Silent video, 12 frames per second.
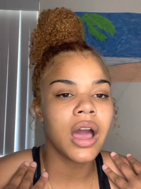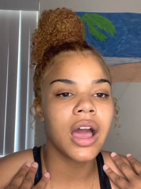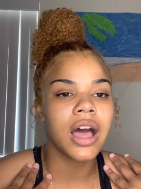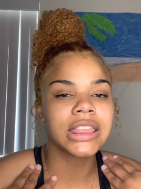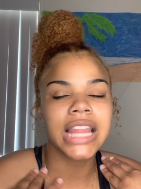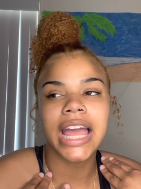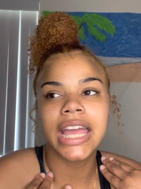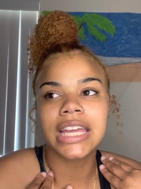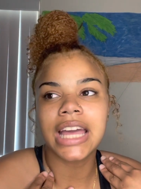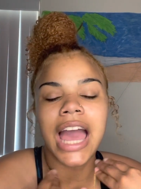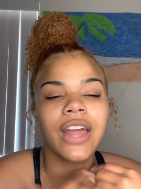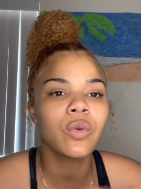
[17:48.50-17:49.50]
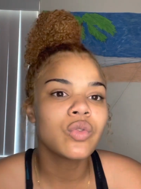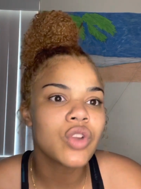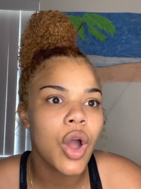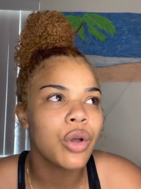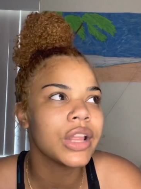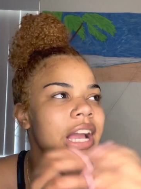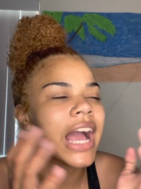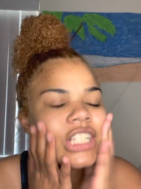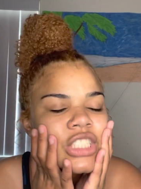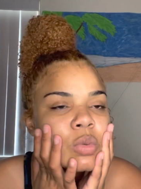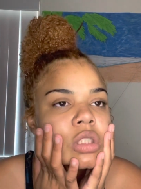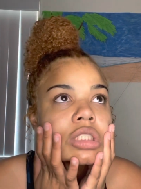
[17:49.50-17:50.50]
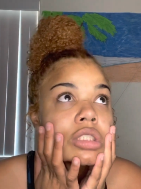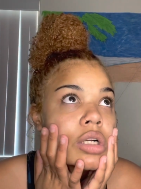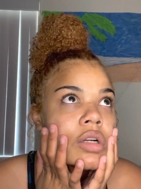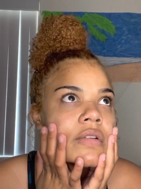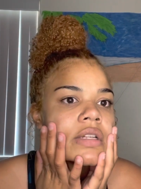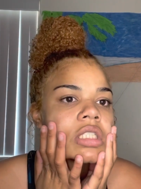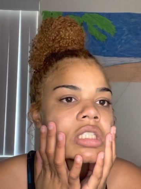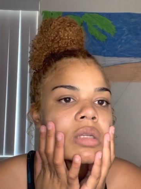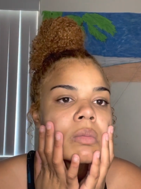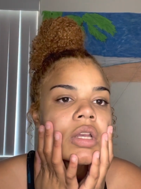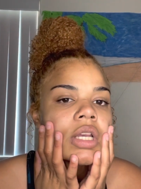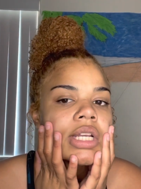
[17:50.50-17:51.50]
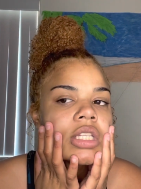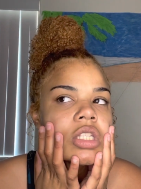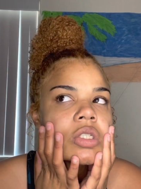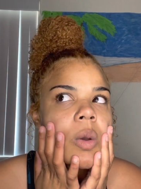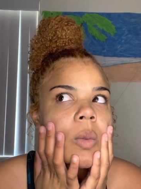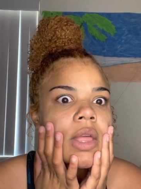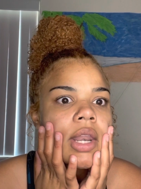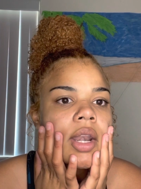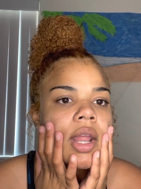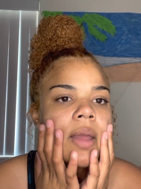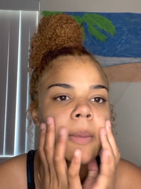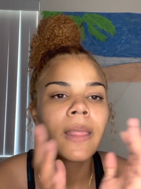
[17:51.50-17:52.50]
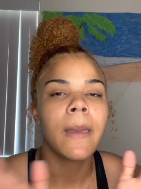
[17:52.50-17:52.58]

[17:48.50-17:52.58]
like, I don't know, like, I just was nervous because I'm like, it's so late at night.